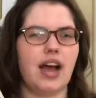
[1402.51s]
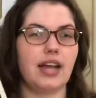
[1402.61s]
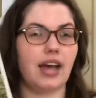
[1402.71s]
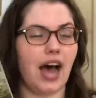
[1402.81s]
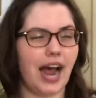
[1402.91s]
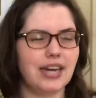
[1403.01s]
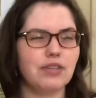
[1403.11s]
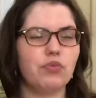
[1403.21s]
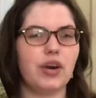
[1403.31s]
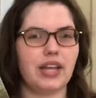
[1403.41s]
I kind
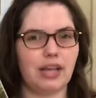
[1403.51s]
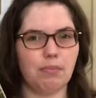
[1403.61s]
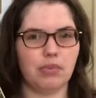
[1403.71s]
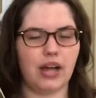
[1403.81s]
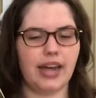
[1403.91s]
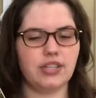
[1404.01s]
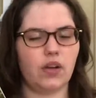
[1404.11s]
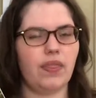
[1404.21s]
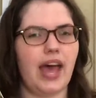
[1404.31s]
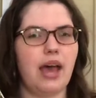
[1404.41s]
of want to keep blind
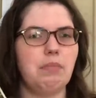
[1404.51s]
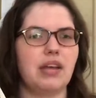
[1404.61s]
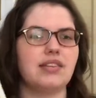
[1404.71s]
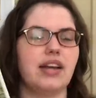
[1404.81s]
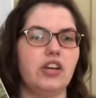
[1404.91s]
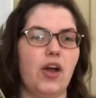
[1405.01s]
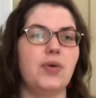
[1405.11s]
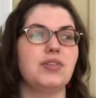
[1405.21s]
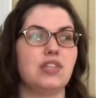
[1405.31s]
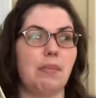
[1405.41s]
on that because I
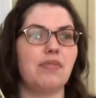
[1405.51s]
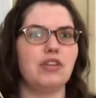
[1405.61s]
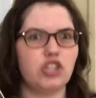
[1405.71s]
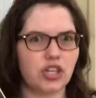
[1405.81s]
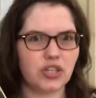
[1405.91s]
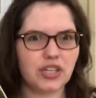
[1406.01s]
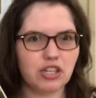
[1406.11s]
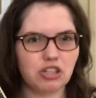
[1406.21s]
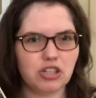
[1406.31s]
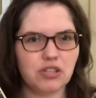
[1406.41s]
know some of the gender
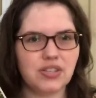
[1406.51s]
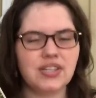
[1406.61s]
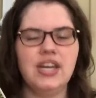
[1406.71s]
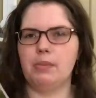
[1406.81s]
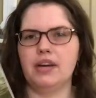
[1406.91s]
issues.